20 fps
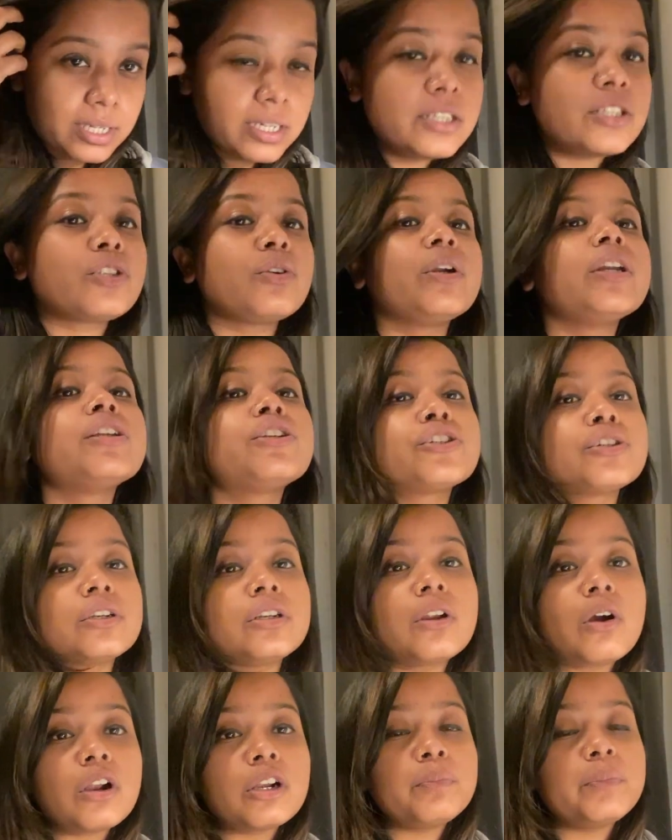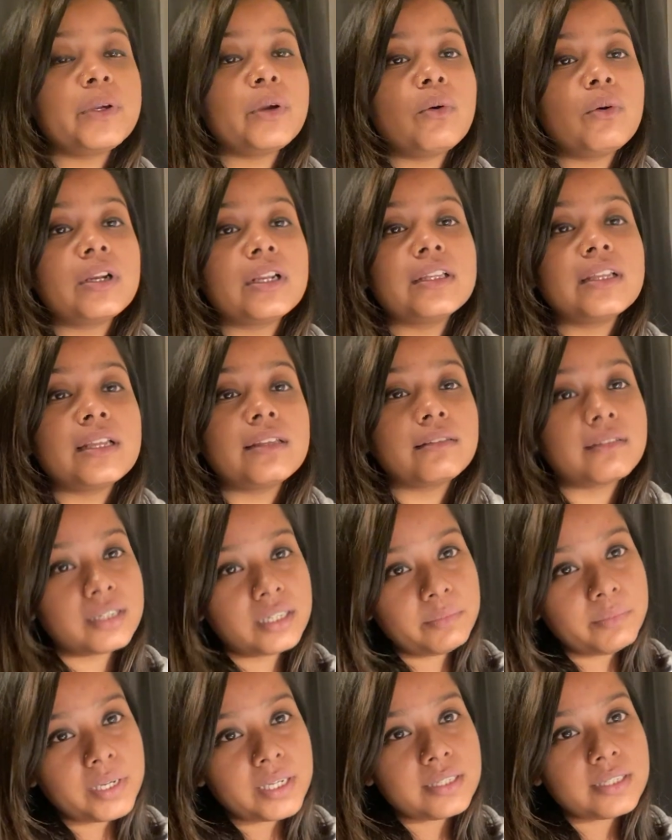So it should not be older than 3
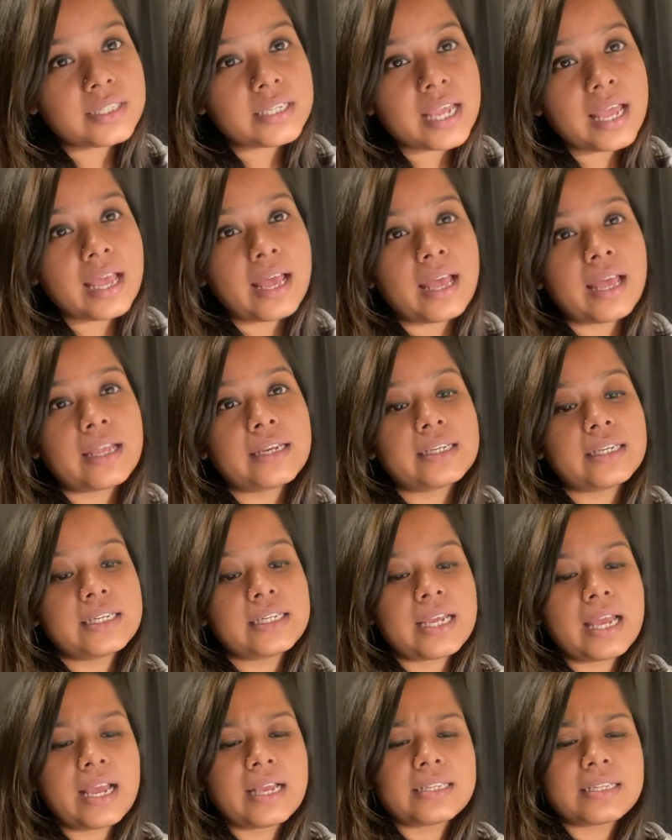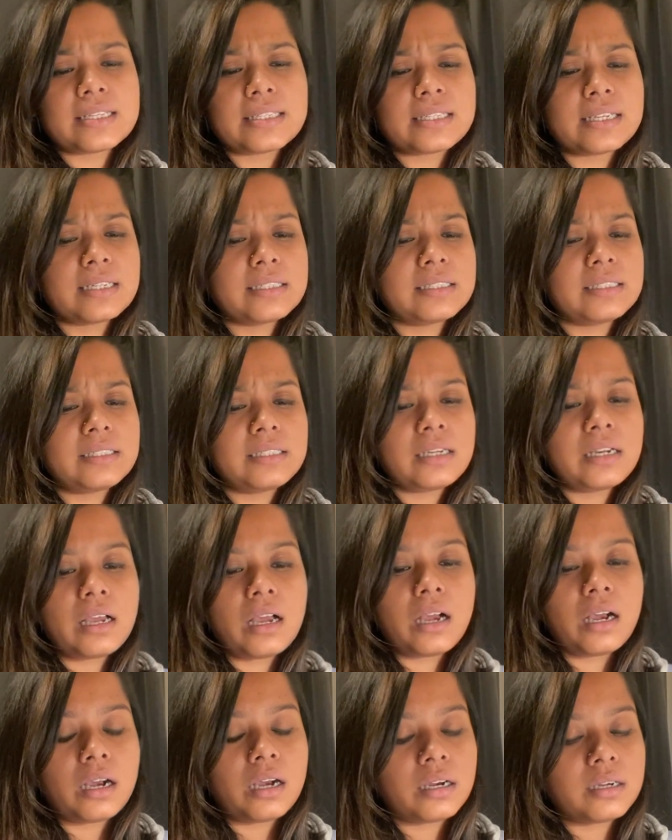months, and it has a certain
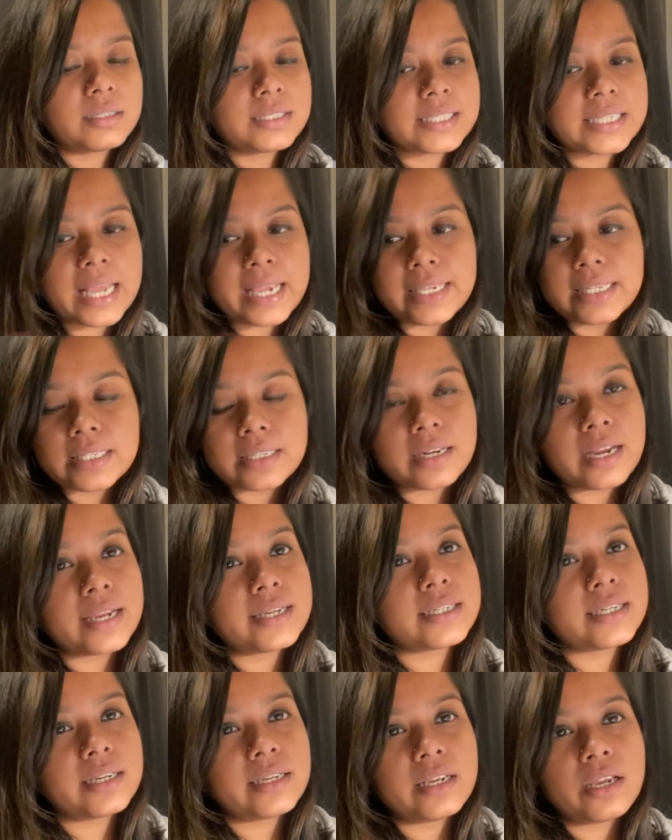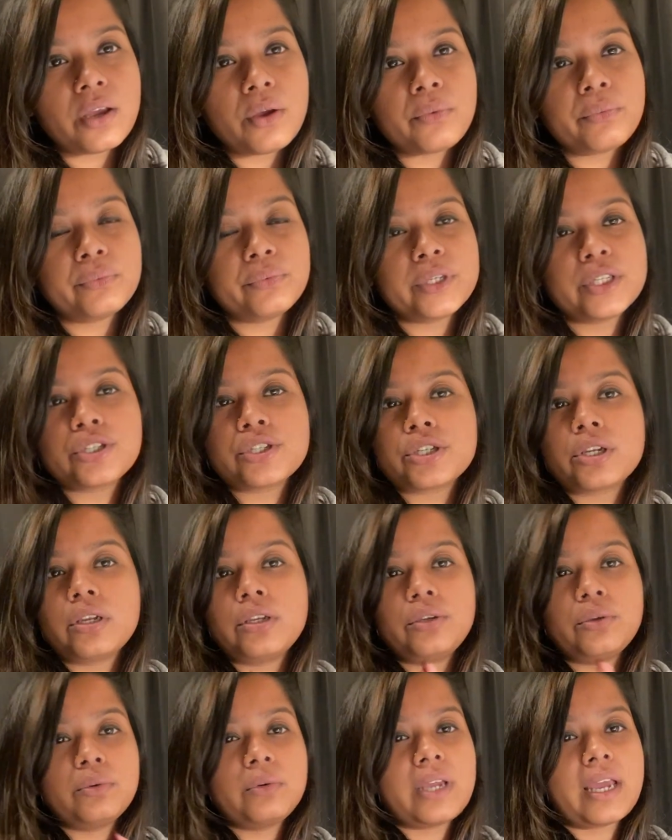size criteria which
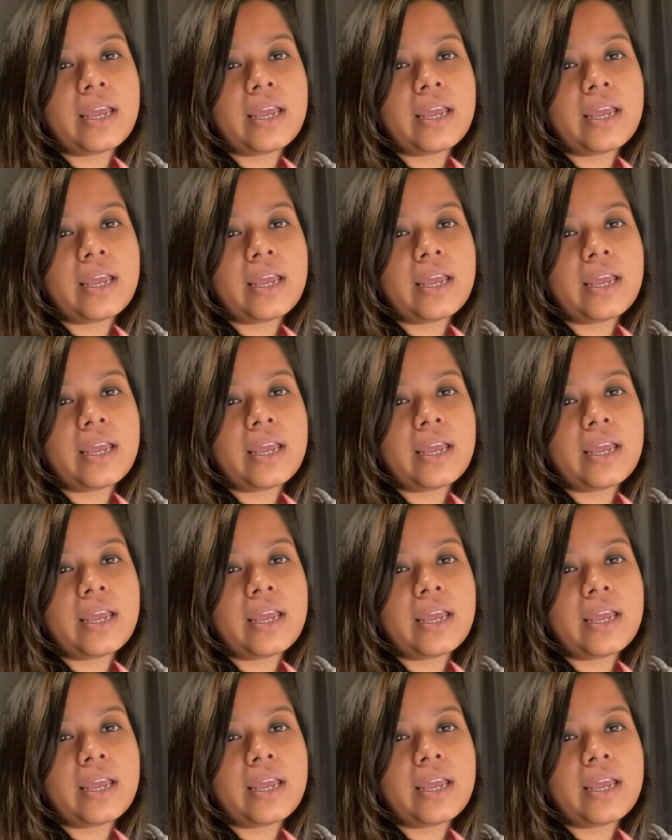you